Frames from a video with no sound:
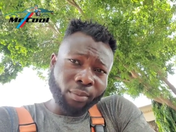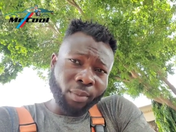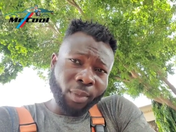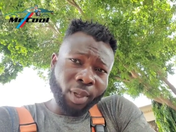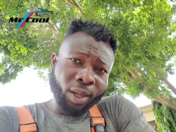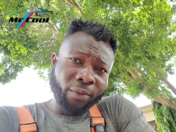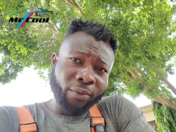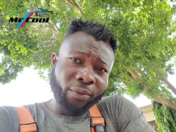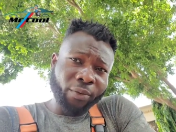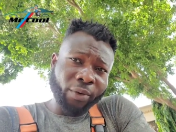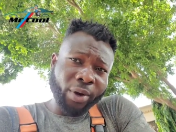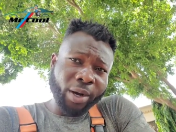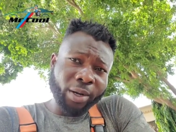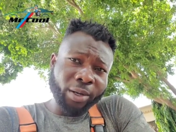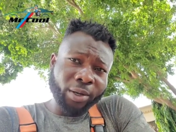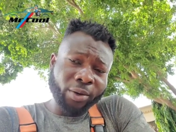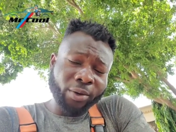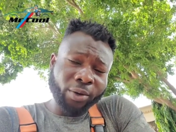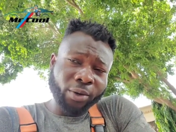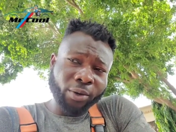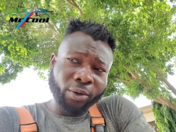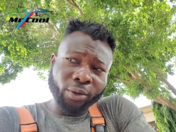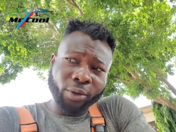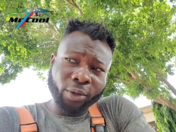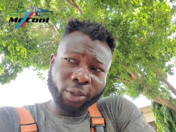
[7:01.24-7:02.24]
A fried
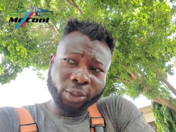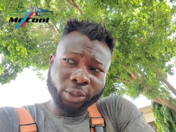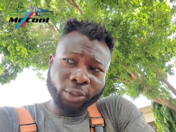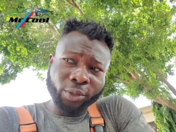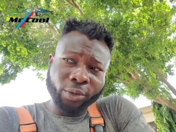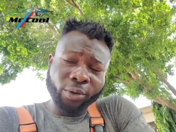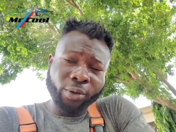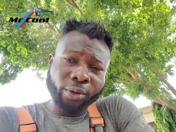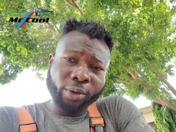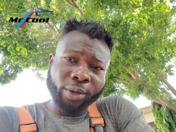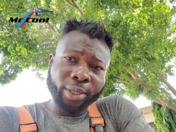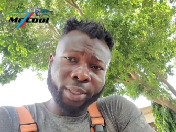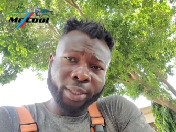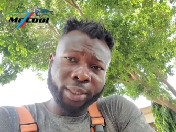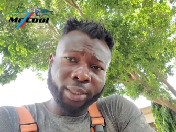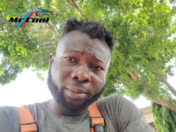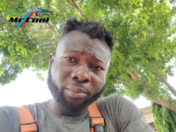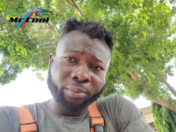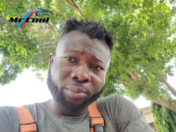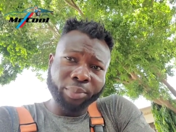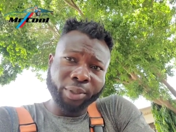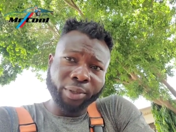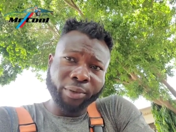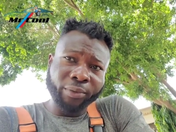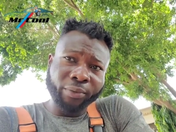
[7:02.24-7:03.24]
clutch coil can
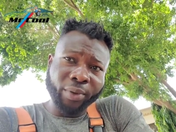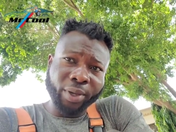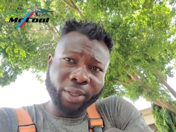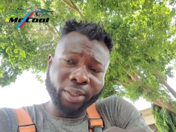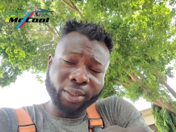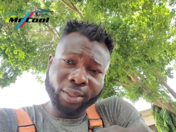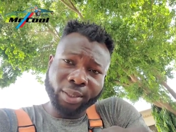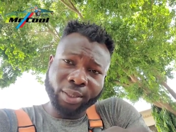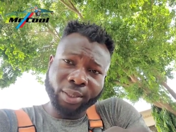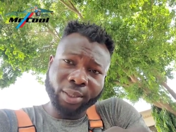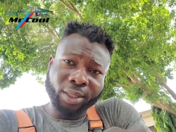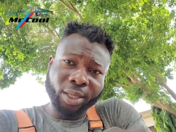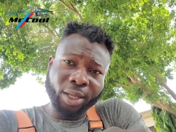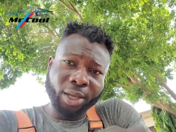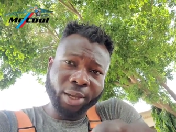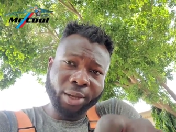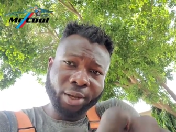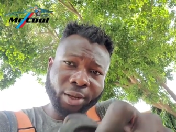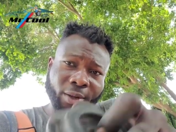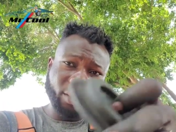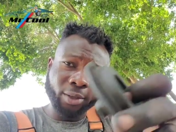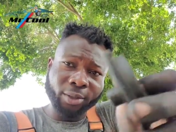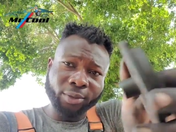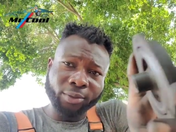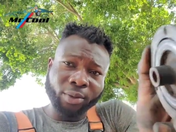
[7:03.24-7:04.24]
prevent the
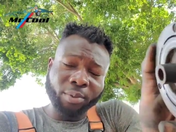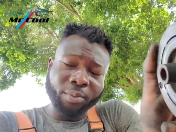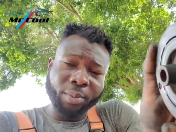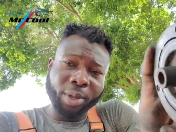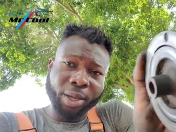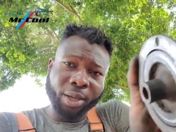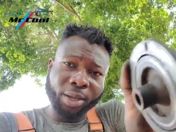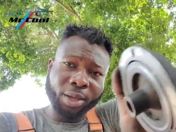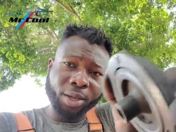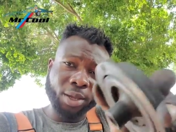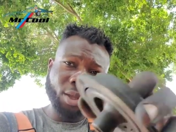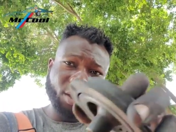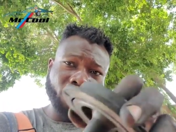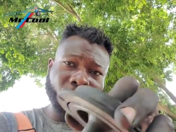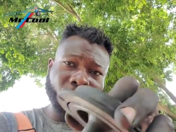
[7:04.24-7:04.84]
clutch from engaging